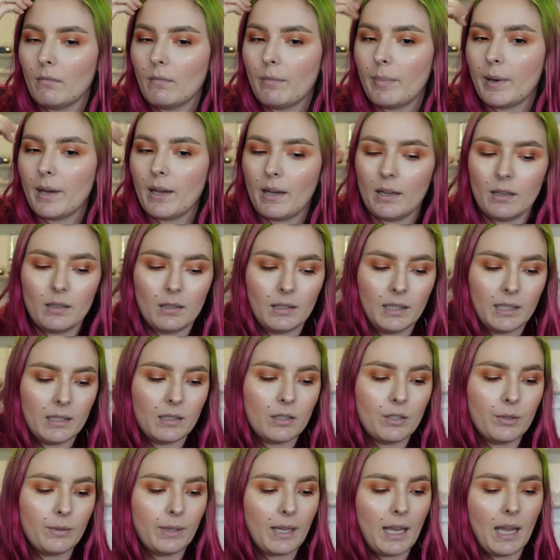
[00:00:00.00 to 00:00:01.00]
but let's
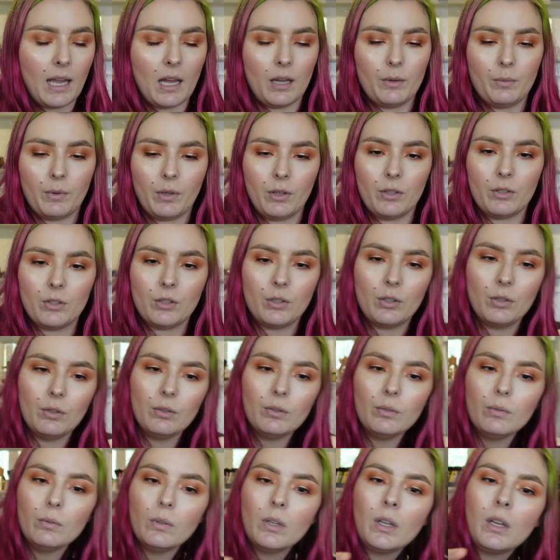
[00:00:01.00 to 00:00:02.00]
do a count. We've got
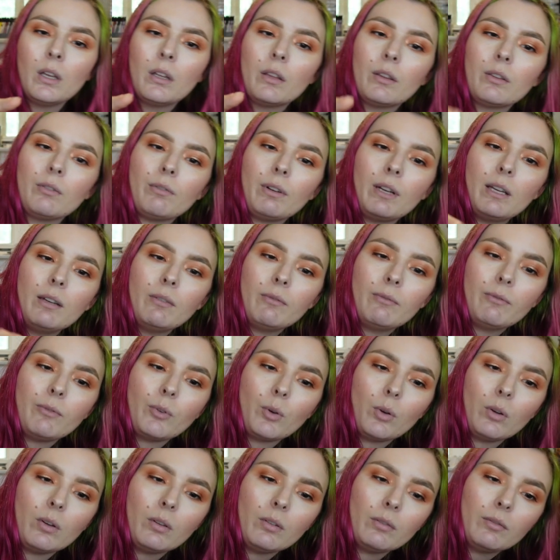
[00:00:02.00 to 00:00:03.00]
two, three,
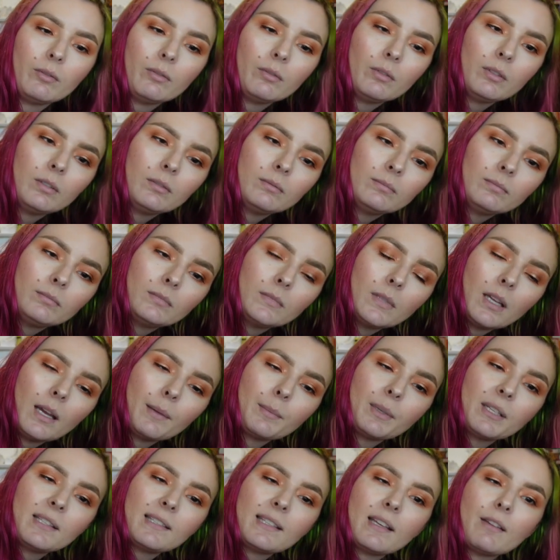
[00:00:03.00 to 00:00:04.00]
four. I'm
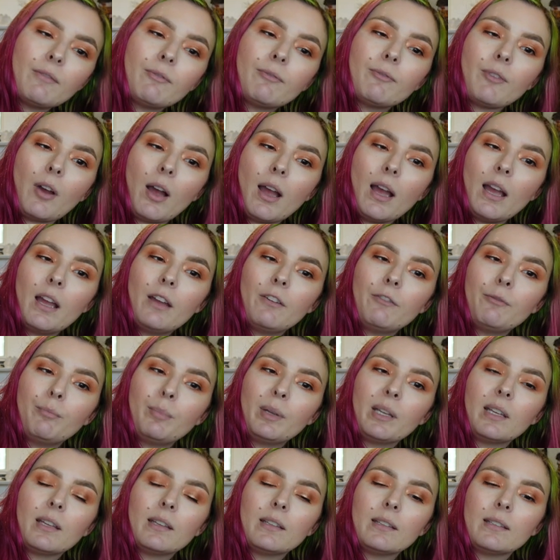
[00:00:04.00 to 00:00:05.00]
gonna say five
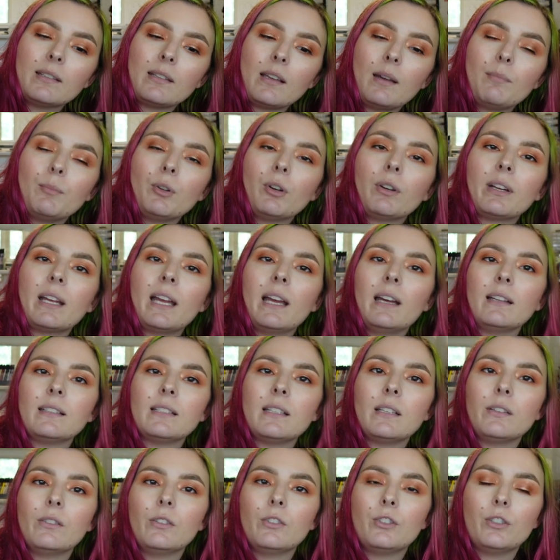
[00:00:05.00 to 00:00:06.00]
because I'm not
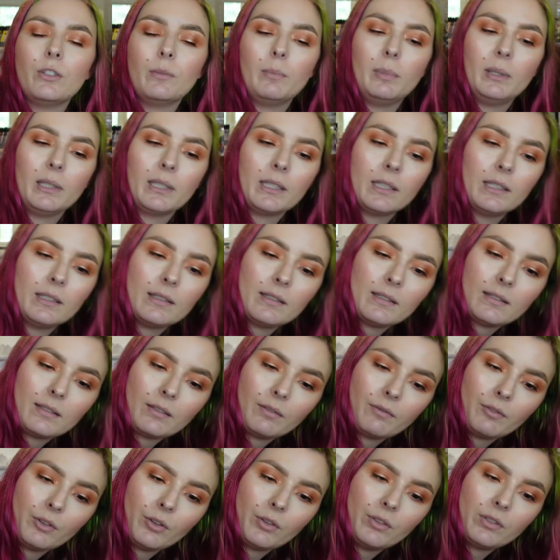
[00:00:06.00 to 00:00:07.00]
counting the duplicates
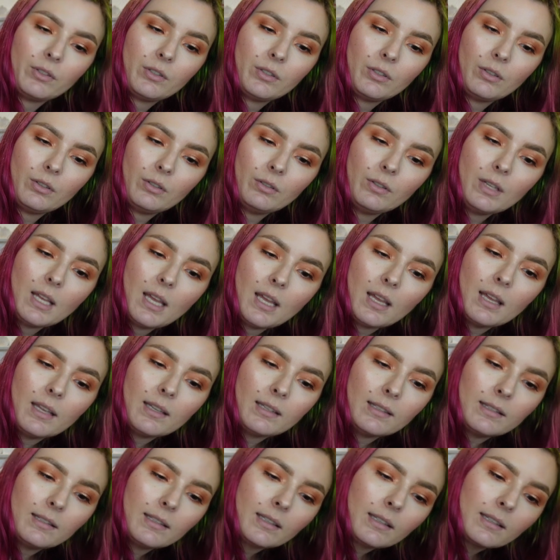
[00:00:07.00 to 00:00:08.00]
of those two.
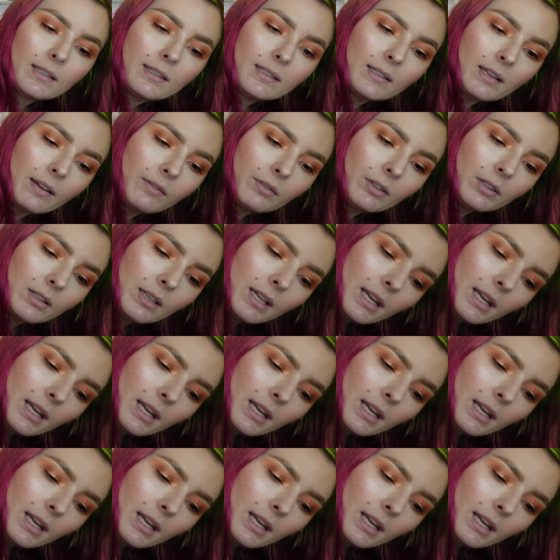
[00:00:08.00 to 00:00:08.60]
Six, seven,